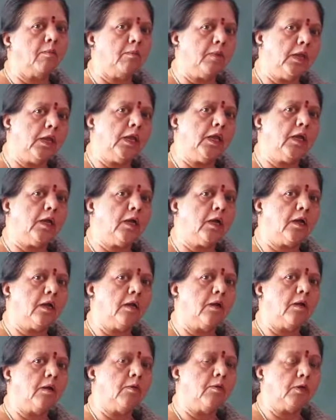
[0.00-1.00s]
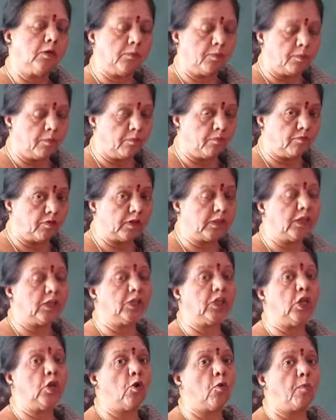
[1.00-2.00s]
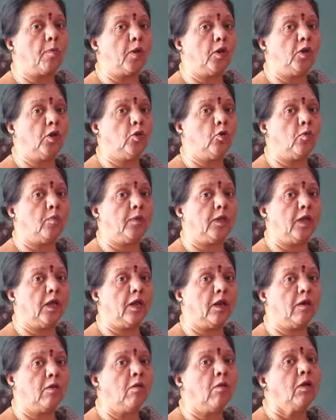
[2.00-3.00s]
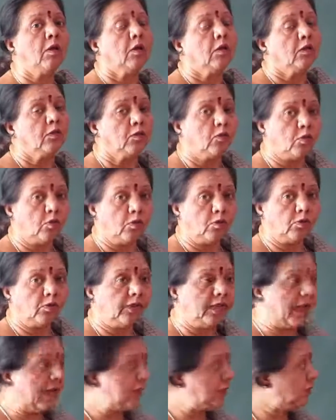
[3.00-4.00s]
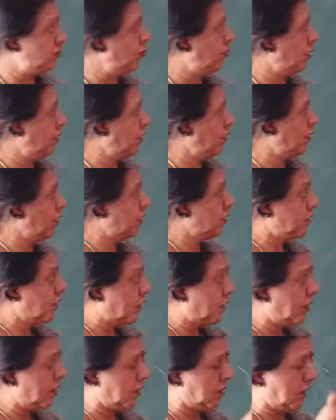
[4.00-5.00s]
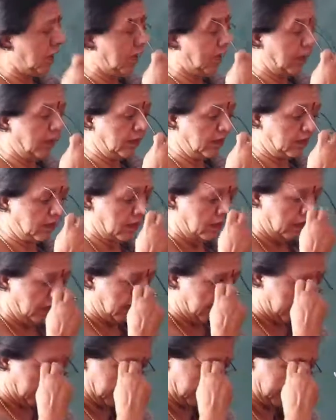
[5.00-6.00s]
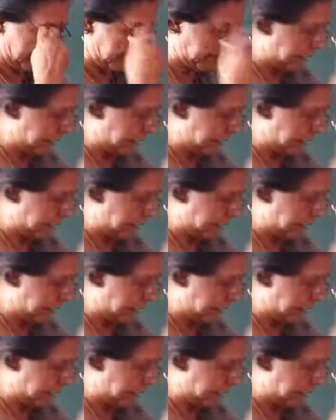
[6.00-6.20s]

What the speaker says: meaning for the zero polynomial. So next one, third case. In the